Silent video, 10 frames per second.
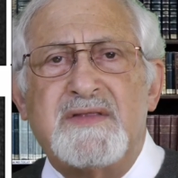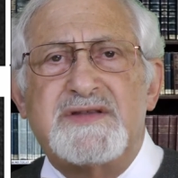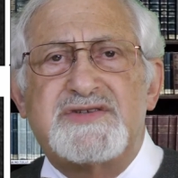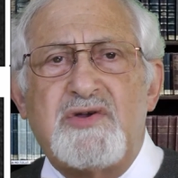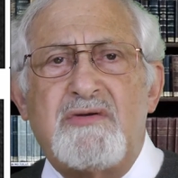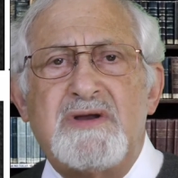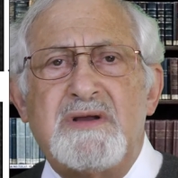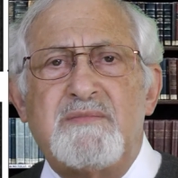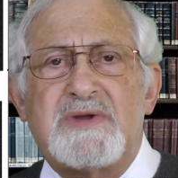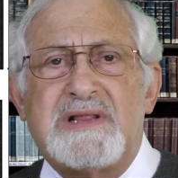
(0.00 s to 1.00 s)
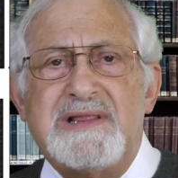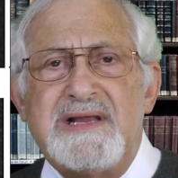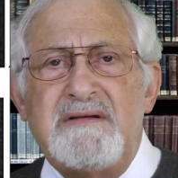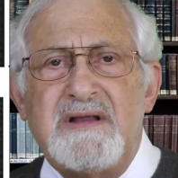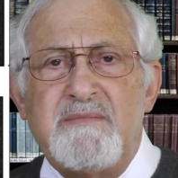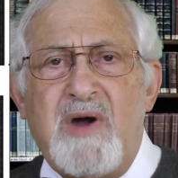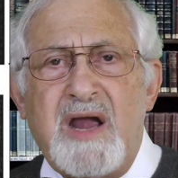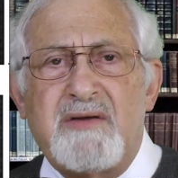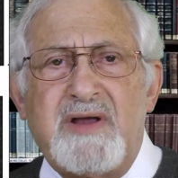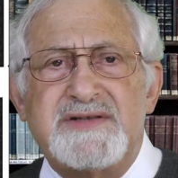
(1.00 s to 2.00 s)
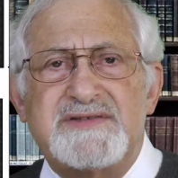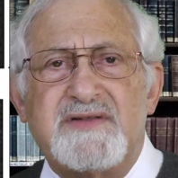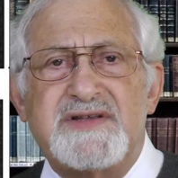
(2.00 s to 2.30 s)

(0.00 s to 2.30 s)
the sodium clearly migrates to